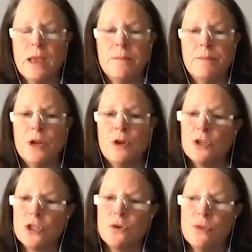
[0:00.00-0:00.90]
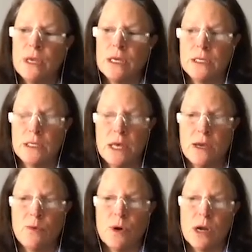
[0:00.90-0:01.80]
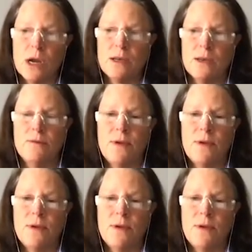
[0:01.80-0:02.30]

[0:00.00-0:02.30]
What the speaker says: but also things like what kind of